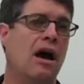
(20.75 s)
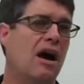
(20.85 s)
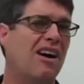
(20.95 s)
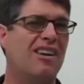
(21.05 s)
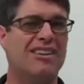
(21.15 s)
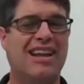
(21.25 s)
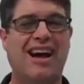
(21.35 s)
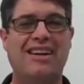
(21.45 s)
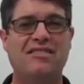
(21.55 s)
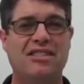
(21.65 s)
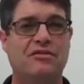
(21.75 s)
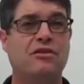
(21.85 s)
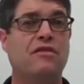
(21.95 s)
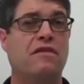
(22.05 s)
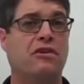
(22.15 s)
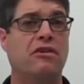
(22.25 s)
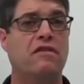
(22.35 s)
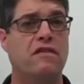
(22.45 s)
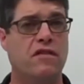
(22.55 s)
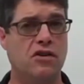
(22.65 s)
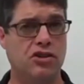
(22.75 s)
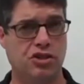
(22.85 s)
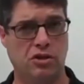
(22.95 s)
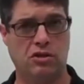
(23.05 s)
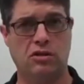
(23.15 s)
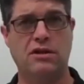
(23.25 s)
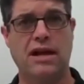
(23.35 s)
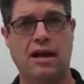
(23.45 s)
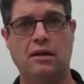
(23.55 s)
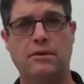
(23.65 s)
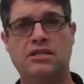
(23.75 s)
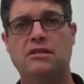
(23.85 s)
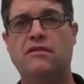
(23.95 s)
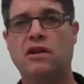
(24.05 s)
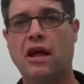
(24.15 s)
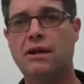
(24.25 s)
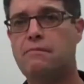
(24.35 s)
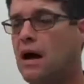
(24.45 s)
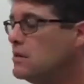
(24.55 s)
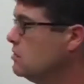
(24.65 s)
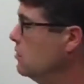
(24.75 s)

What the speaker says: a lot of different very functional elements of the light box.